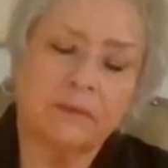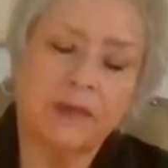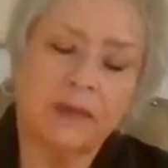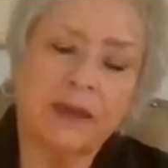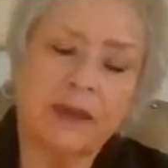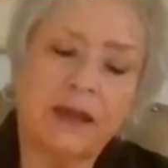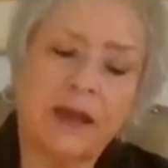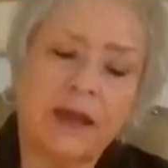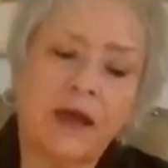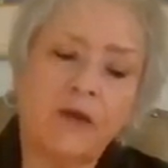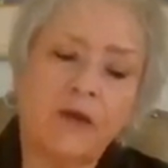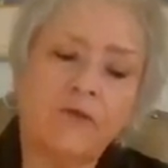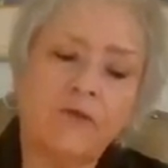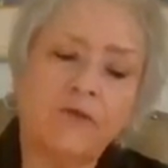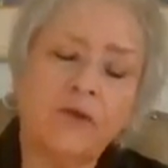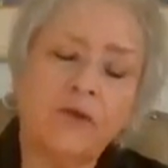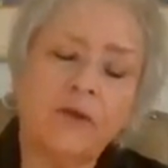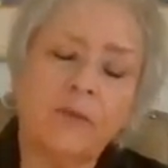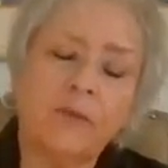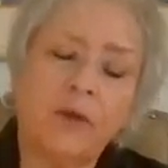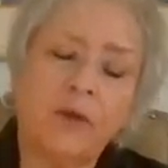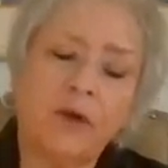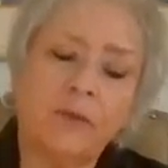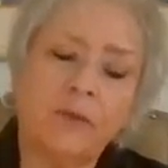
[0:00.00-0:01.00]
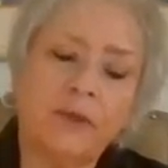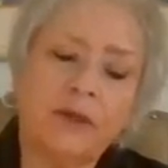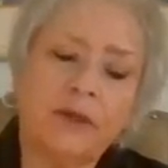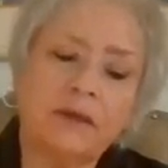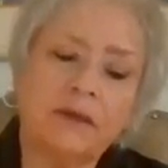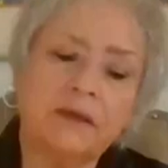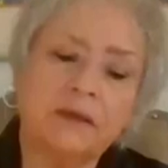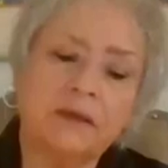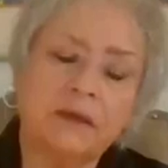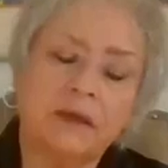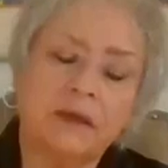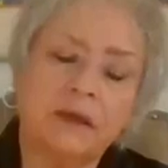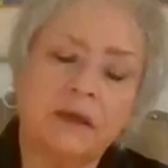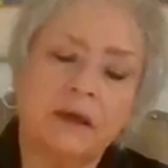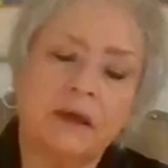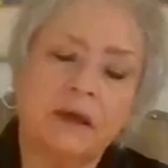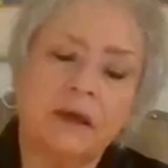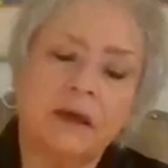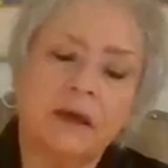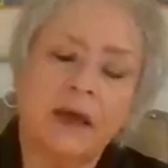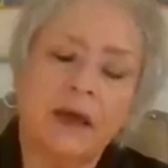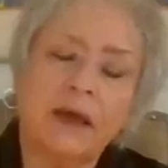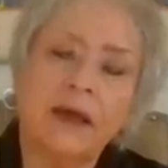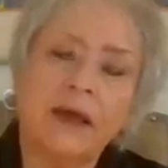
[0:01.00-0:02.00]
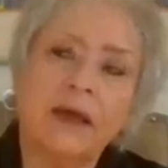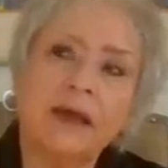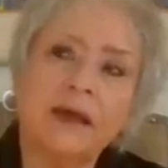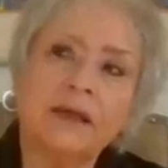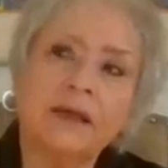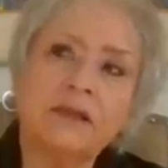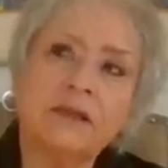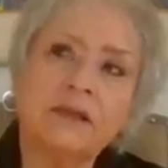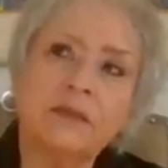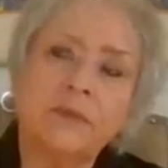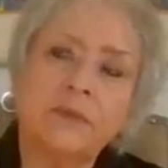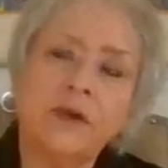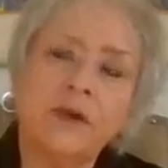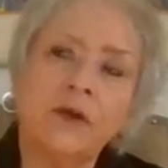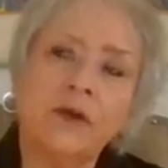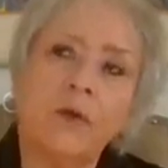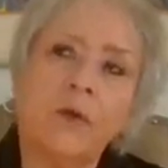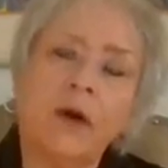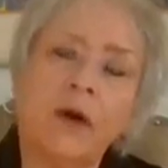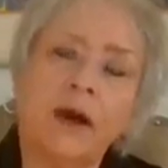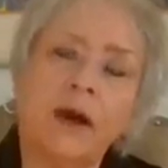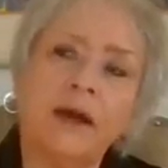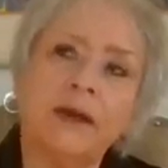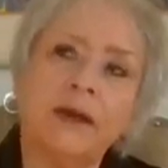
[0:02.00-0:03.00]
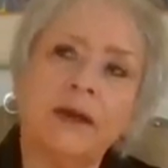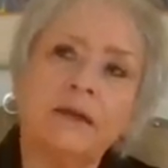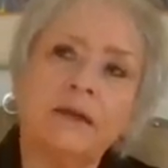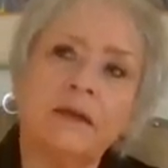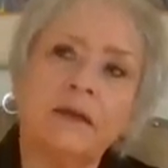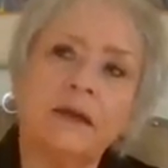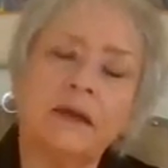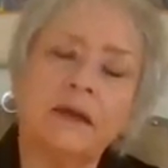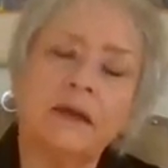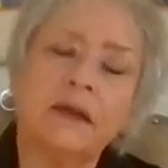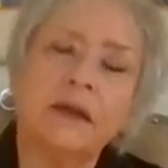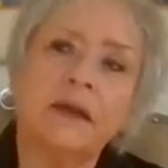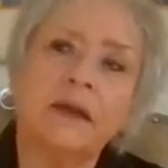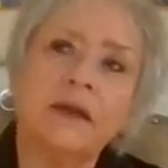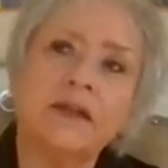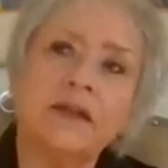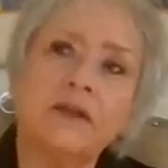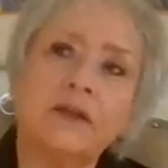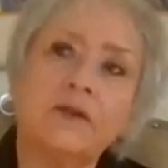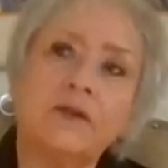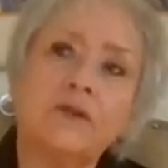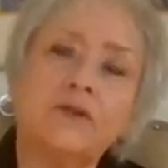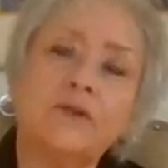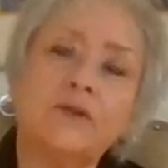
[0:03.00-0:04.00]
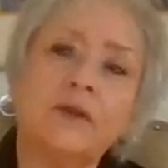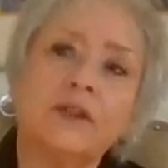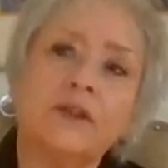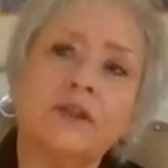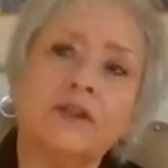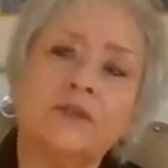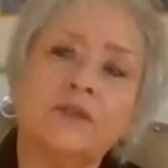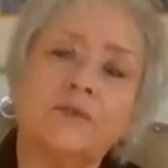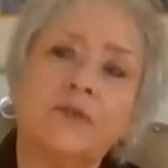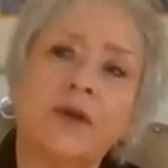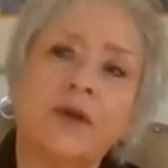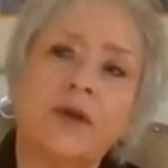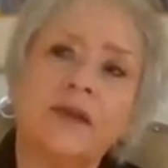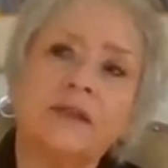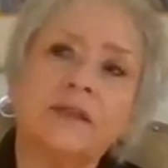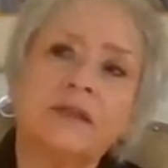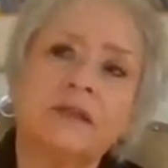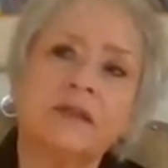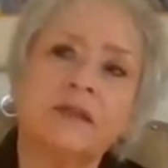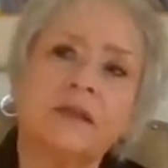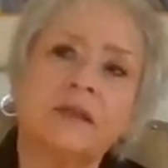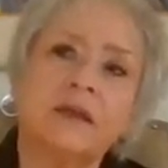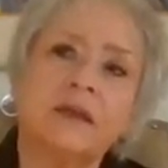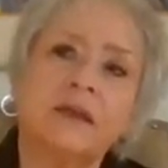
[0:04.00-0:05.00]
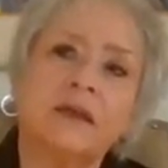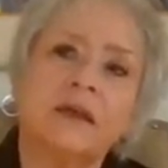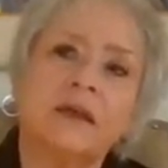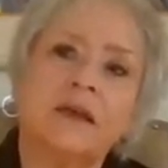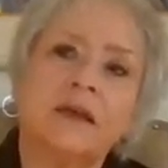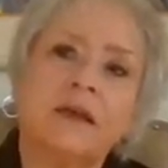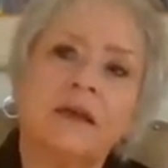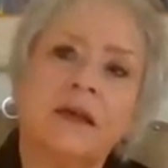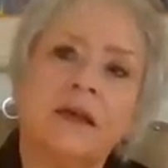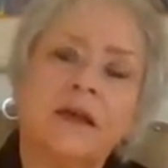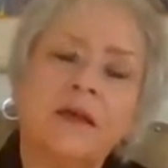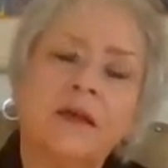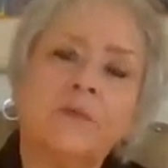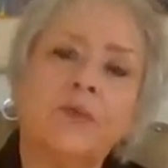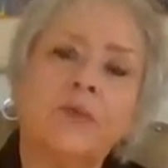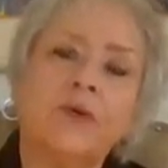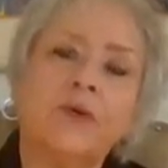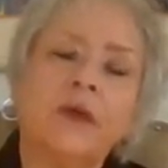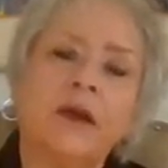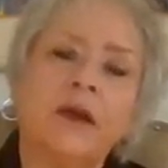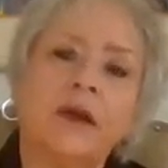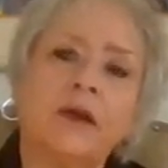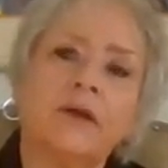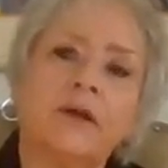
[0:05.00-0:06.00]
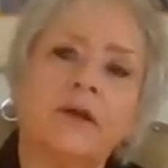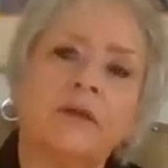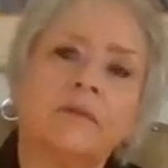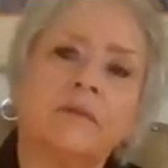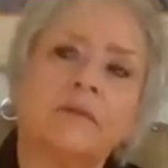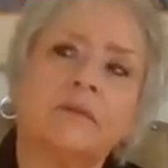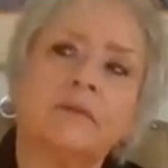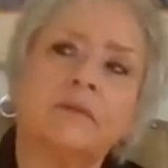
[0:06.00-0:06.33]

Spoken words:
And now for a moment, I'd like us to be quiet, and I'd like you to express in prayer